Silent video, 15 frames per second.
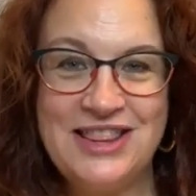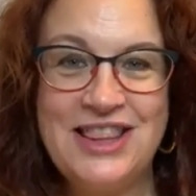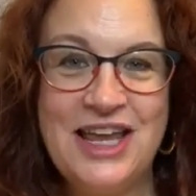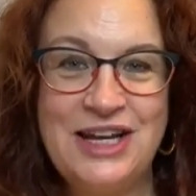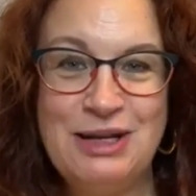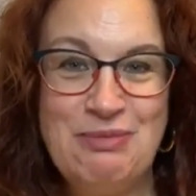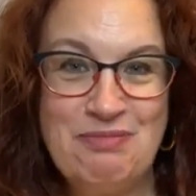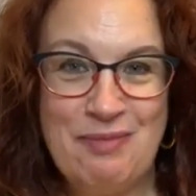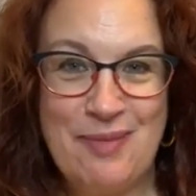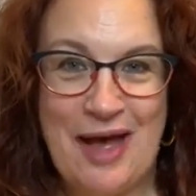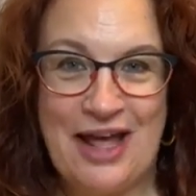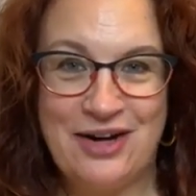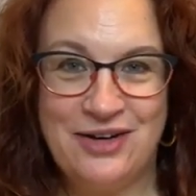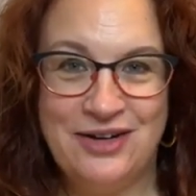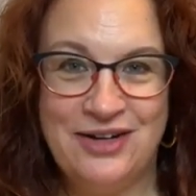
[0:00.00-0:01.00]
that they didn't
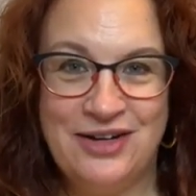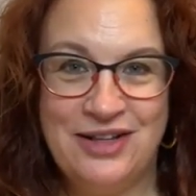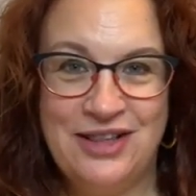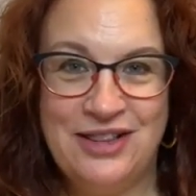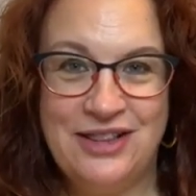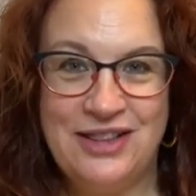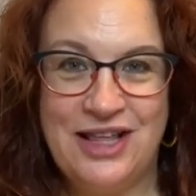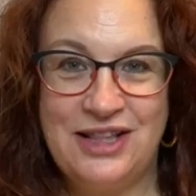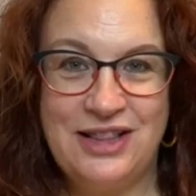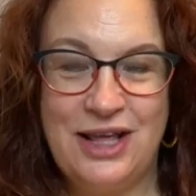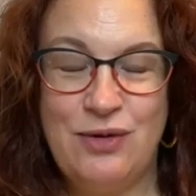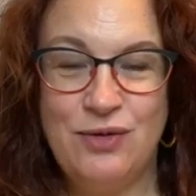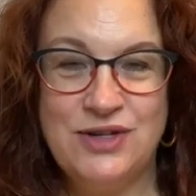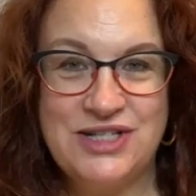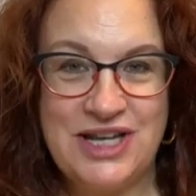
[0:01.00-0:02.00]
matter,
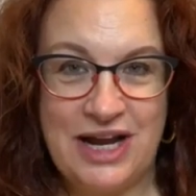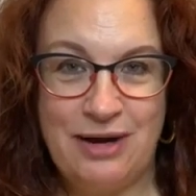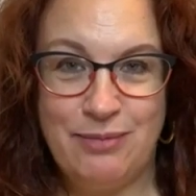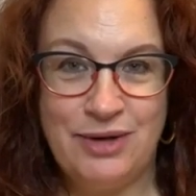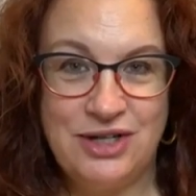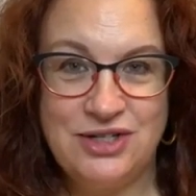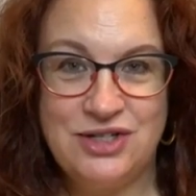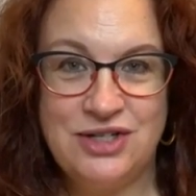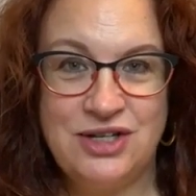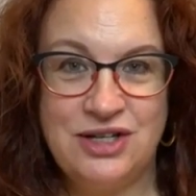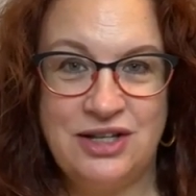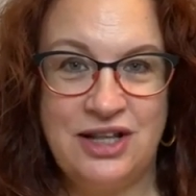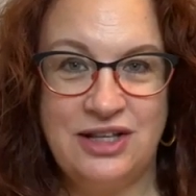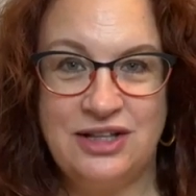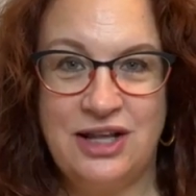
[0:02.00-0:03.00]
that they were damaged,
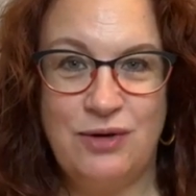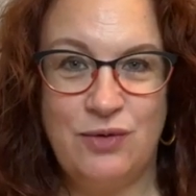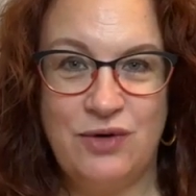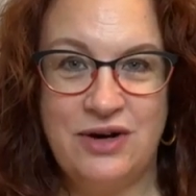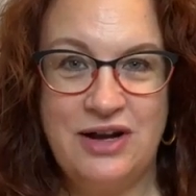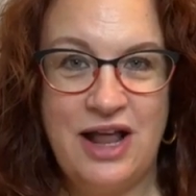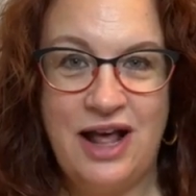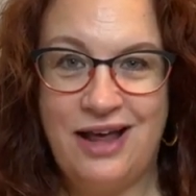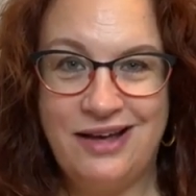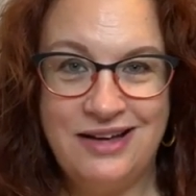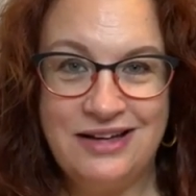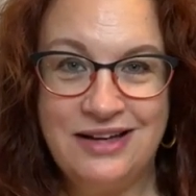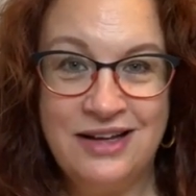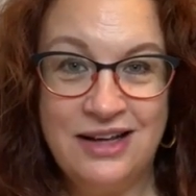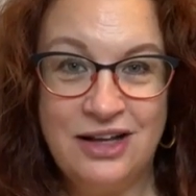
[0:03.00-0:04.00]
that they were
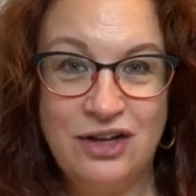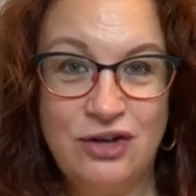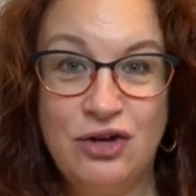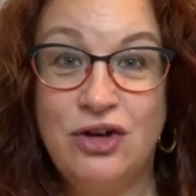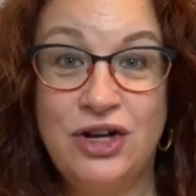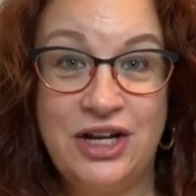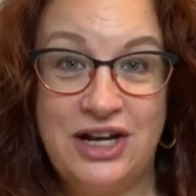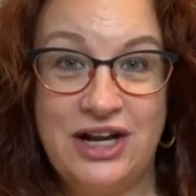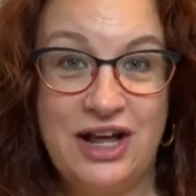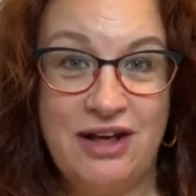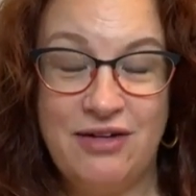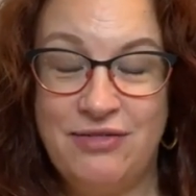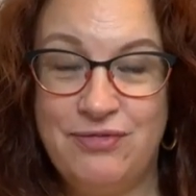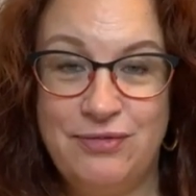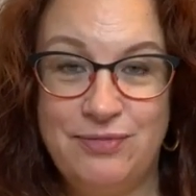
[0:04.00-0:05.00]
not good
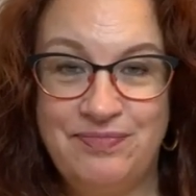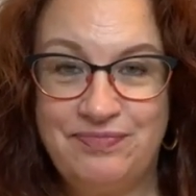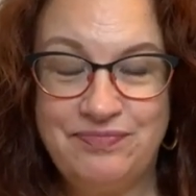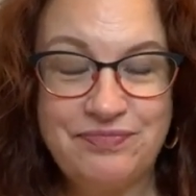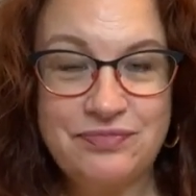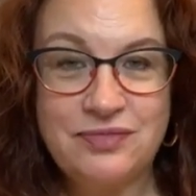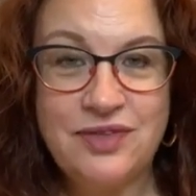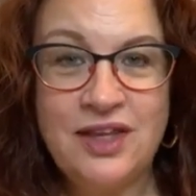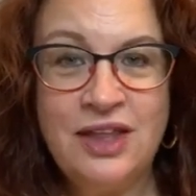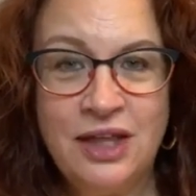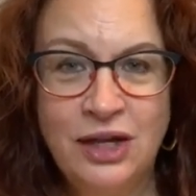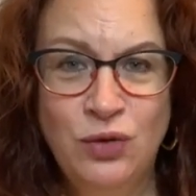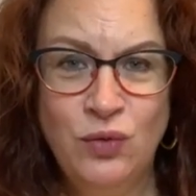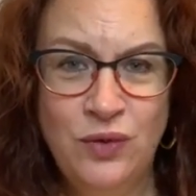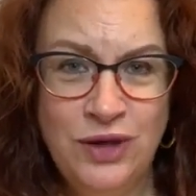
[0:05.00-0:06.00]
enough
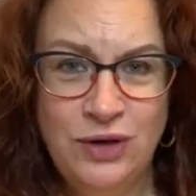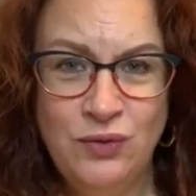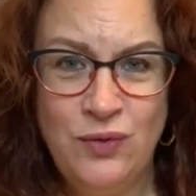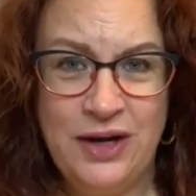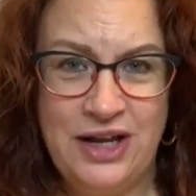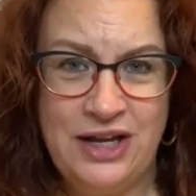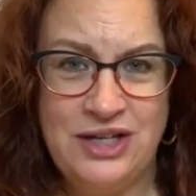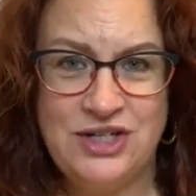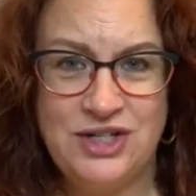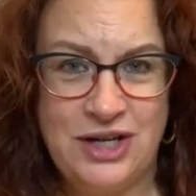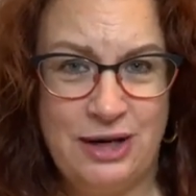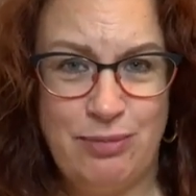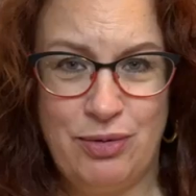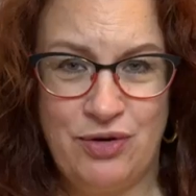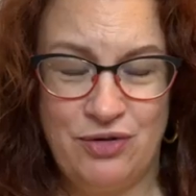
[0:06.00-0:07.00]
in one way,
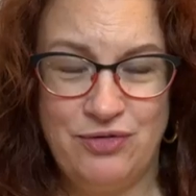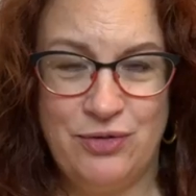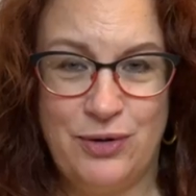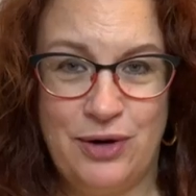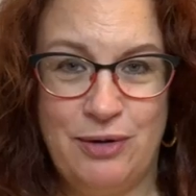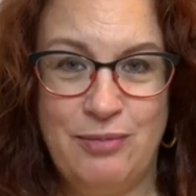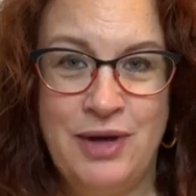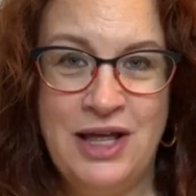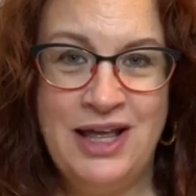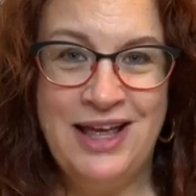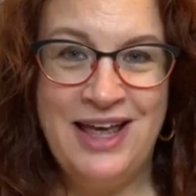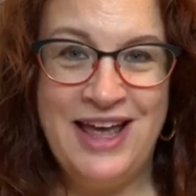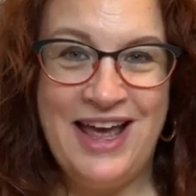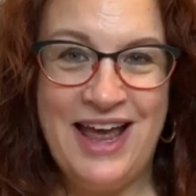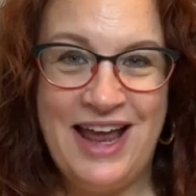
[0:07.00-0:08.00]
shape, or form.
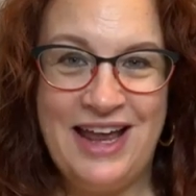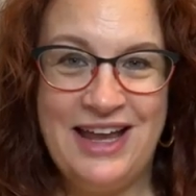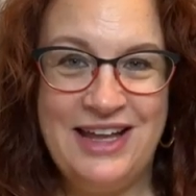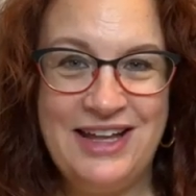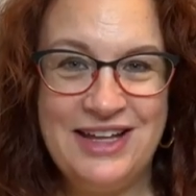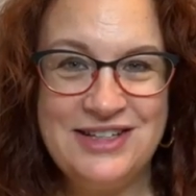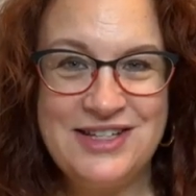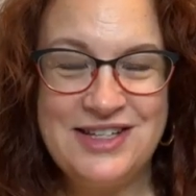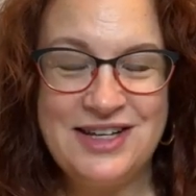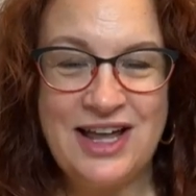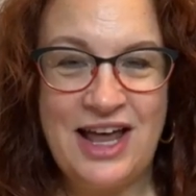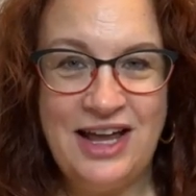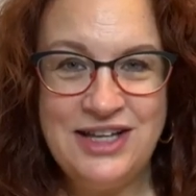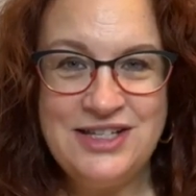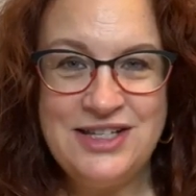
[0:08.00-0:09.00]
And that's
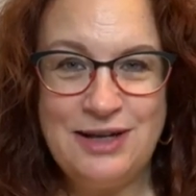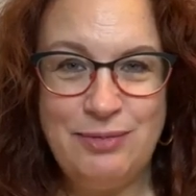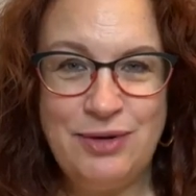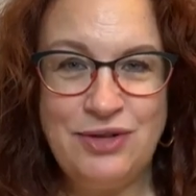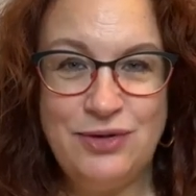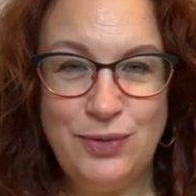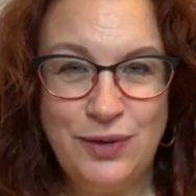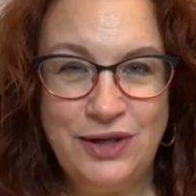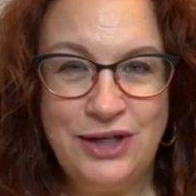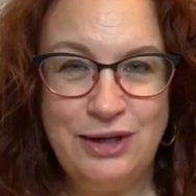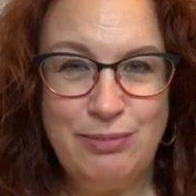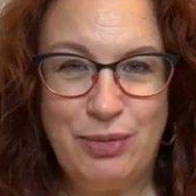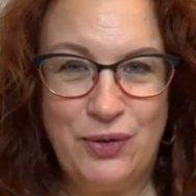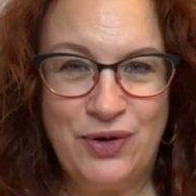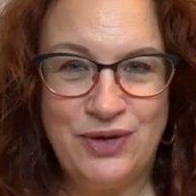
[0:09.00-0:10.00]
a concept that's
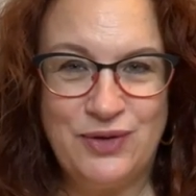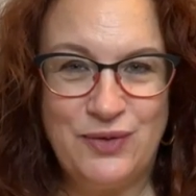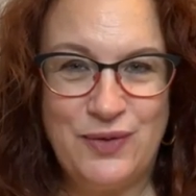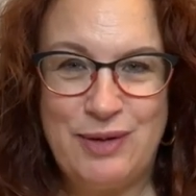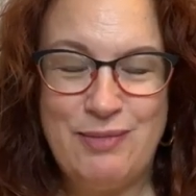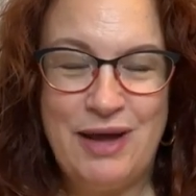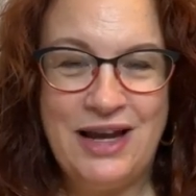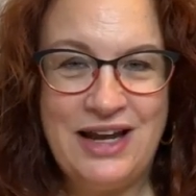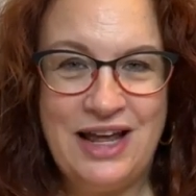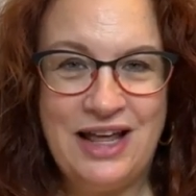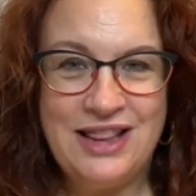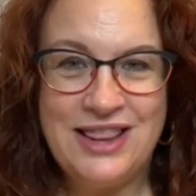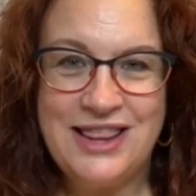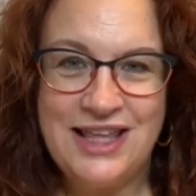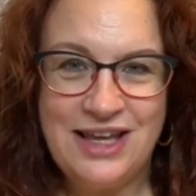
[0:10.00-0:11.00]
really important. We may
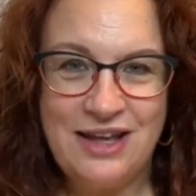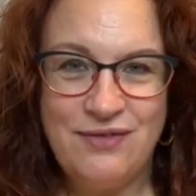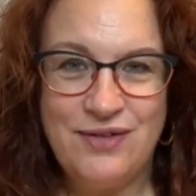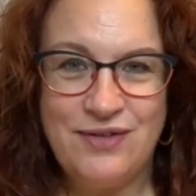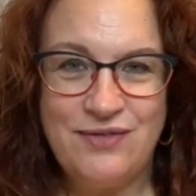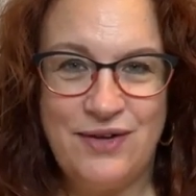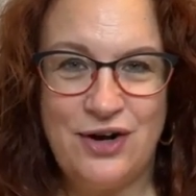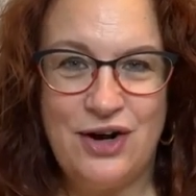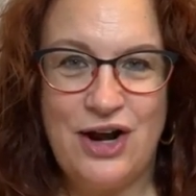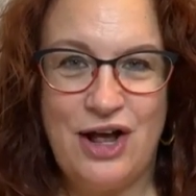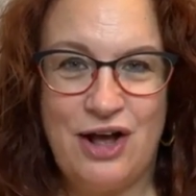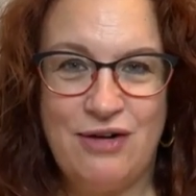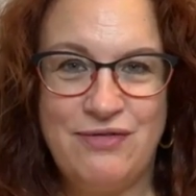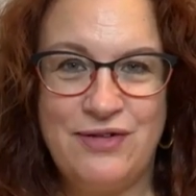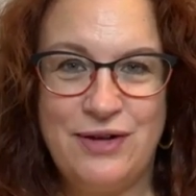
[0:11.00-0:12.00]
not think of it
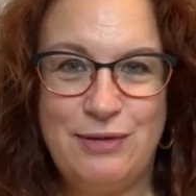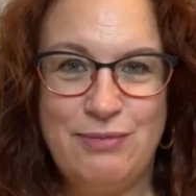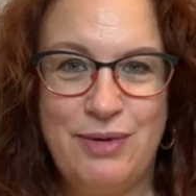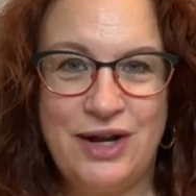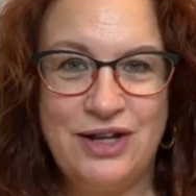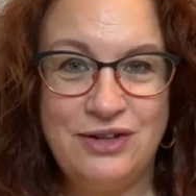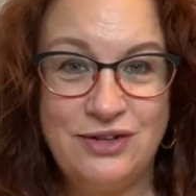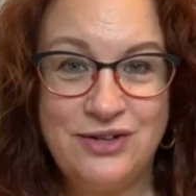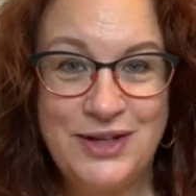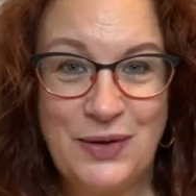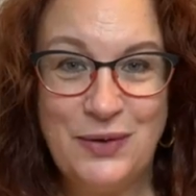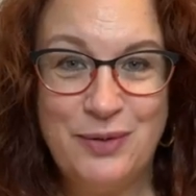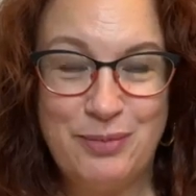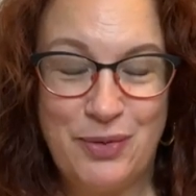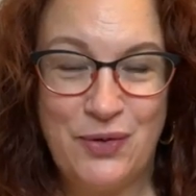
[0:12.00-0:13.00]
very often, but it's
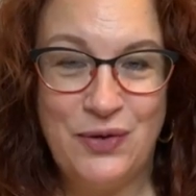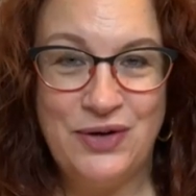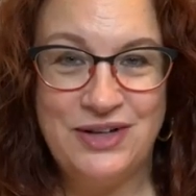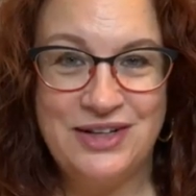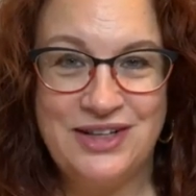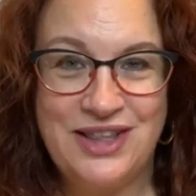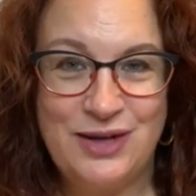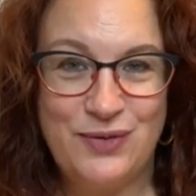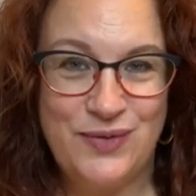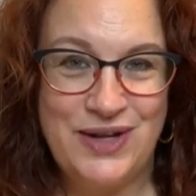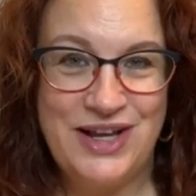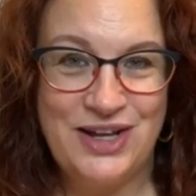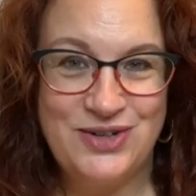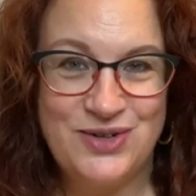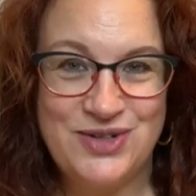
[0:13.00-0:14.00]
so important that
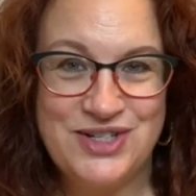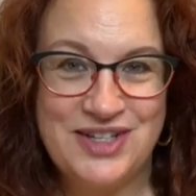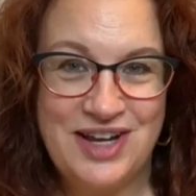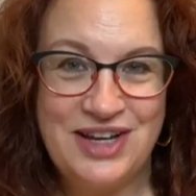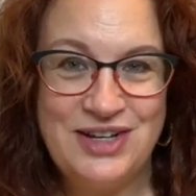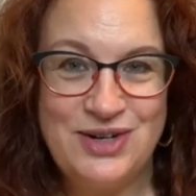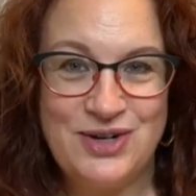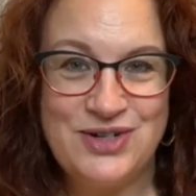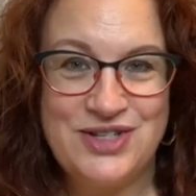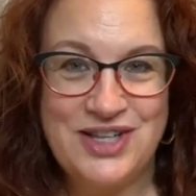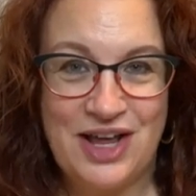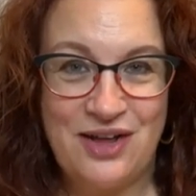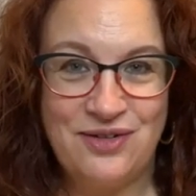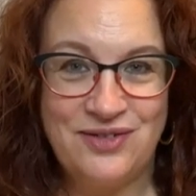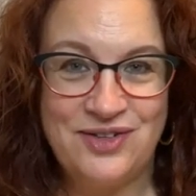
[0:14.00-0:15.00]
we understand
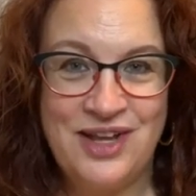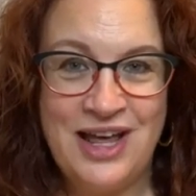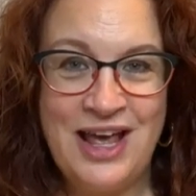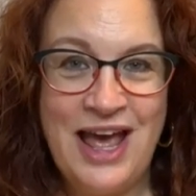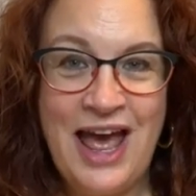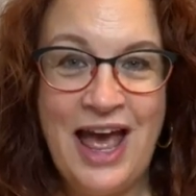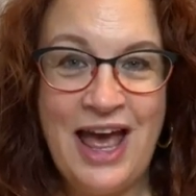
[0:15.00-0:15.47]
ourselves